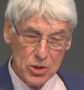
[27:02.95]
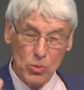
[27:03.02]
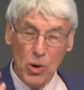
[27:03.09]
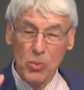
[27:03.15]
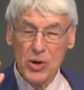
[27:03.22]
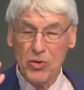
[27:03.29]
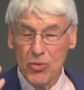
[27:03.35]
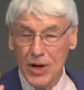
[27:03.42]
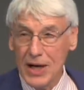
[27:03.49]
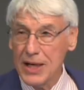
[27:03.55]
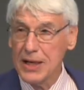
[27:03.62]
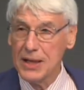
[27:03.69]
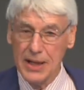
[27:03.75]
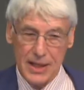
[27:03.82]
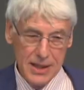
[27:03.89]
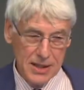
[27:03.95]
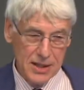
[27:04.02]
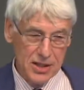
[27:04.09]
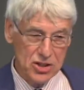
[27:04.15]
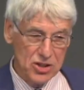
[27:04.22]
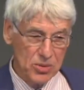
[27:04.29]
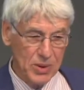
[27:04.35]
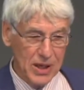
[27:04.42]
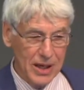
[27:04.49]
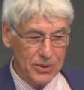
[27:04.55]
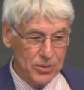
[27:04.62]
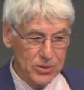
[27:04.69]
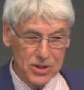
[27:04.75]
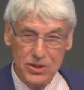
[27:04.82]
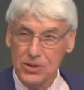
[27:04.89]
So what we really need is to be
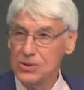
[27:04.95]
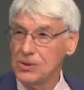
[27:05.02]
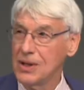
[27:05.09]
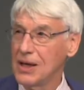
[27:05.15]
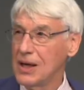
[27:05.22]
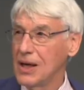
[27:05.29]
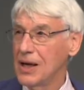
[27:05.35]
able to